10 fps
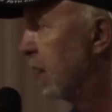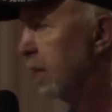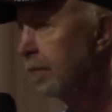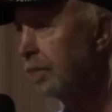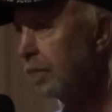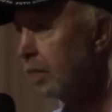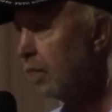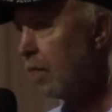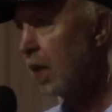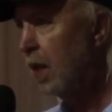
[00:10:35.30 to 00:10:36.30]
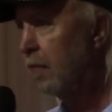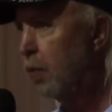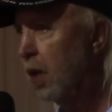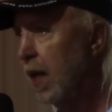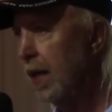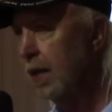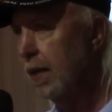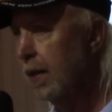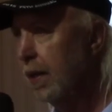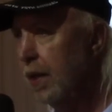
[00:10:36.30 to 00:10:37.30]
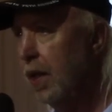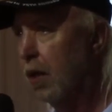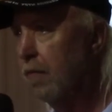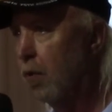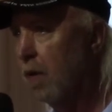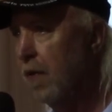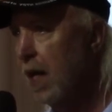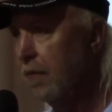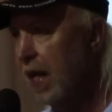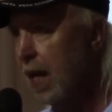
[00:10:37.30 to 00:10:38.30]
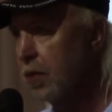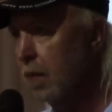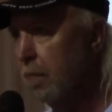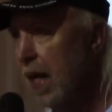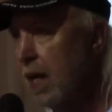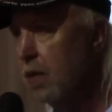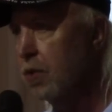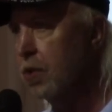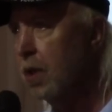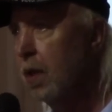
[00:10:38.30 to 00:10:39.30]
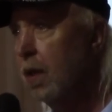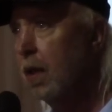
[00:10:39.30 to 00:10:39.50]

there, and we're at, 4,000 or 5,000 pounds,